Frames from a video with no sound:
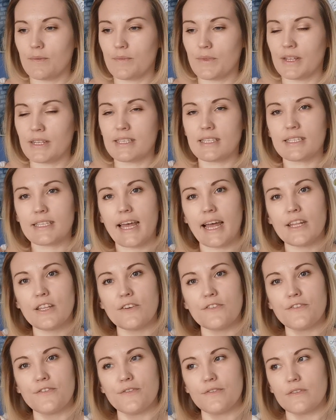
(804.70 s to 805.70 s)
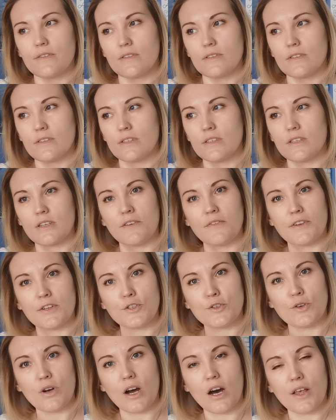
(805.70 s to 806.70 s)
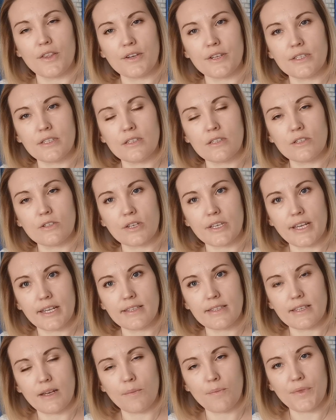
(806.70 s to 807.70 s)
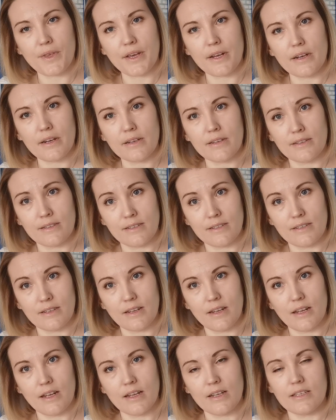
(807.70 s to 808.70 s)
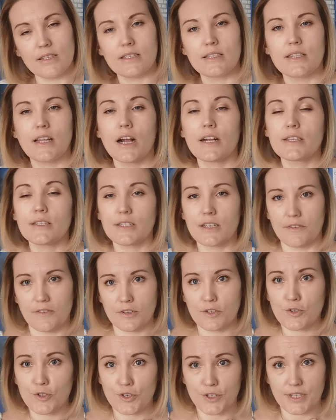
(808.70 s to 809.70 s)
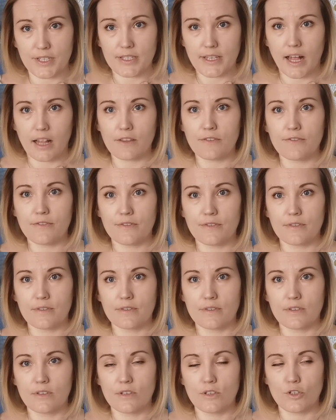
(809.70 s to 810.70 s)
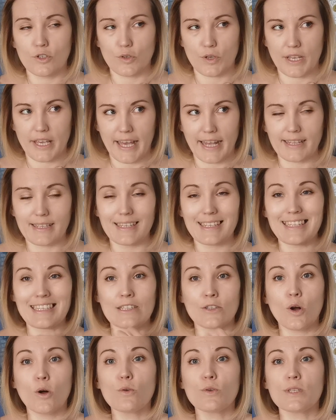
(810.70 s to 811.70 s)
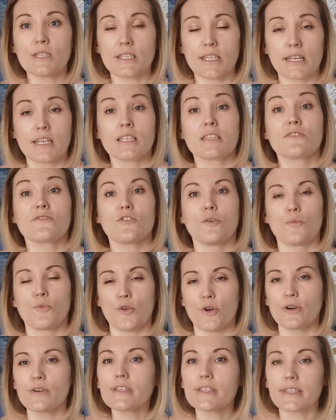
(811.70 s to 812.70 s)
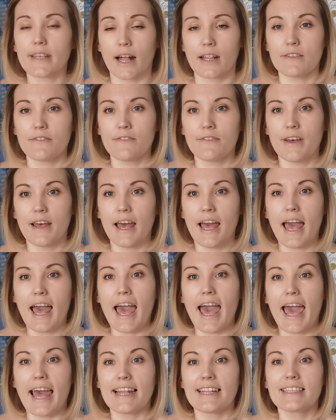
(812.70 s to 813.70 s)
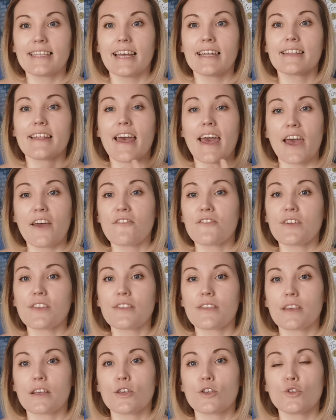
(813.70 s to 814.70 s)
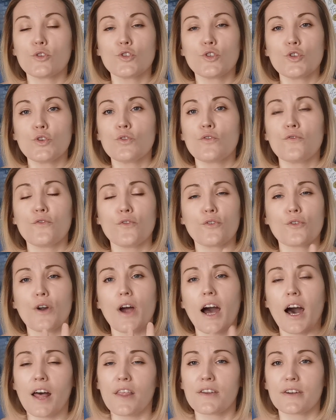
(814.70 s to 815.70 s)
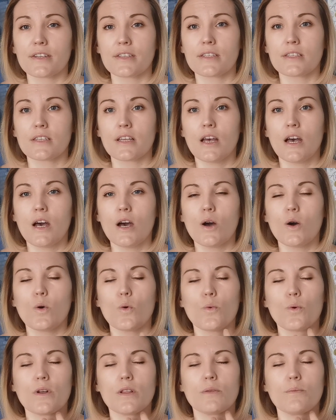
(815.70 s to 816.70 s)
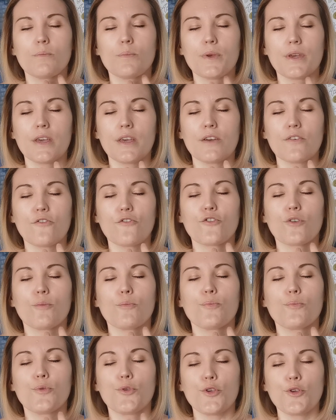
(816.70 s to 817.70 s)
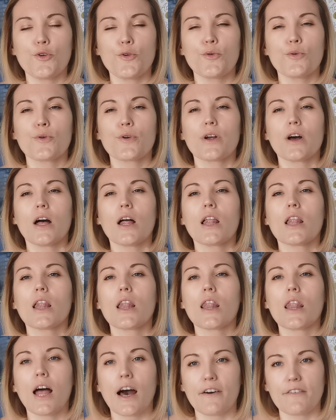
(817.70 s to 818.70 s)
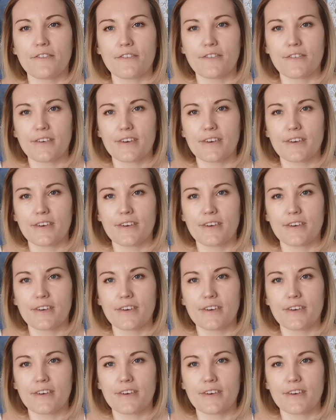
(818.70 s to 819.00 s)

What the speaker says: instead of serving to others to get something, start serving to yourself to get those things from yourself. And then everything you do for others will be from pure love